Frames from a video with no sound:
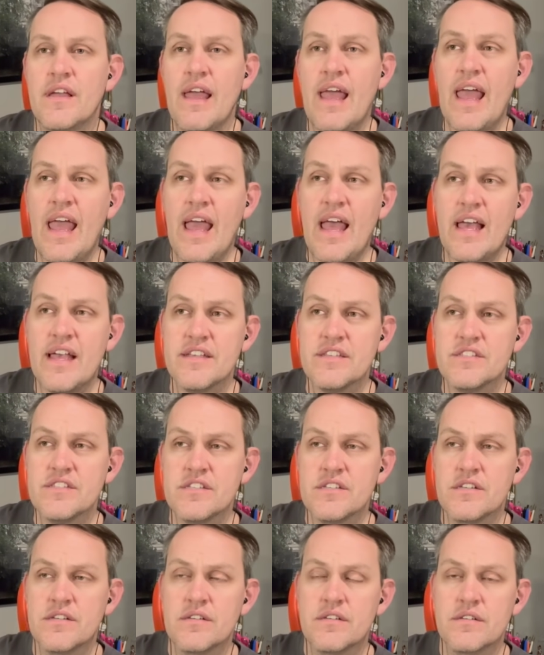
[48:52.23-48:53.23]

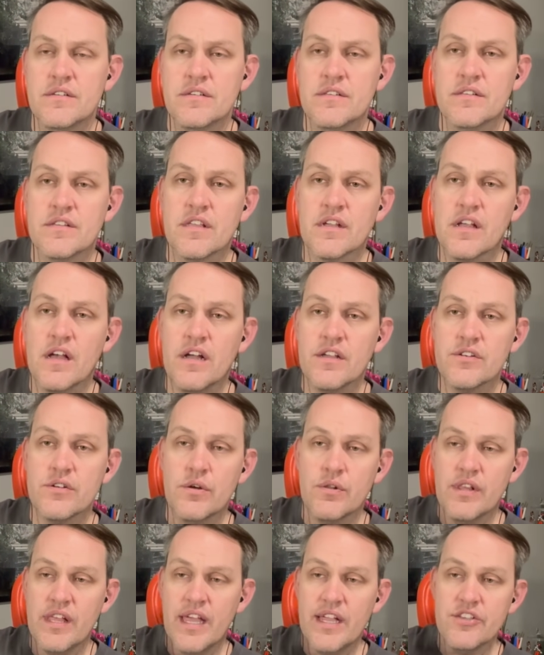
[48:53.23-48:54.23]
as the
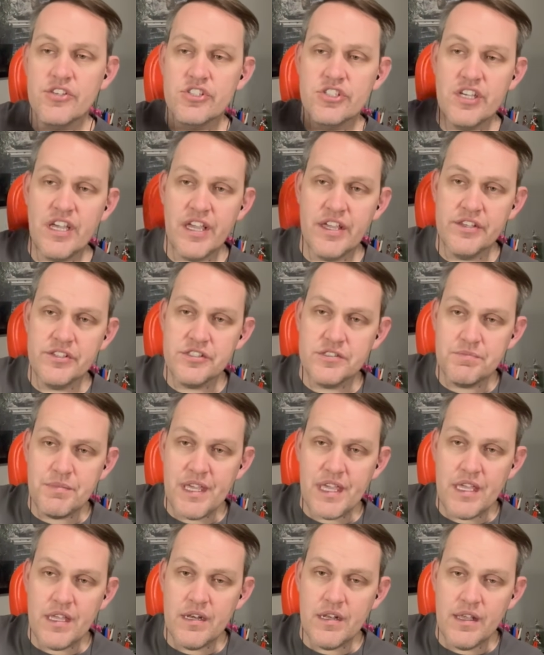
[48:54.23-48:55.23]
gondola had changed
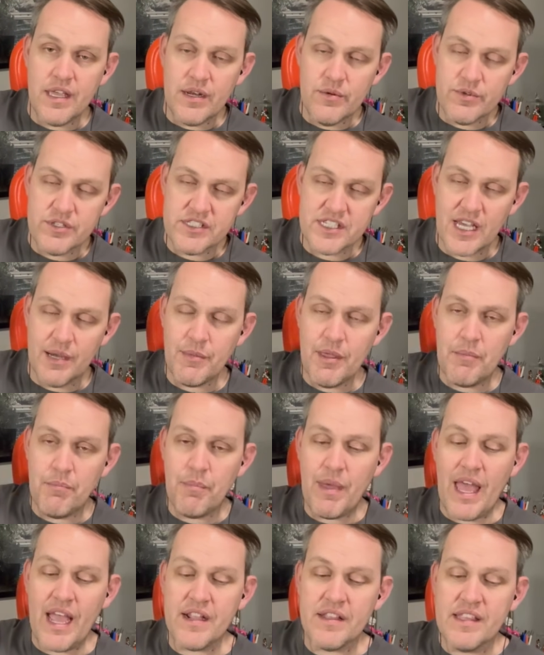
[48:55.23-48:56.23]
speed and was coming
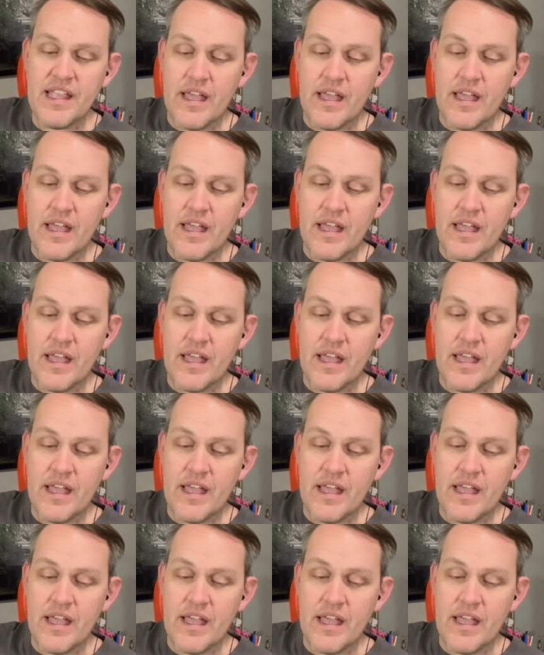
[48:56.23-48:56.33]
back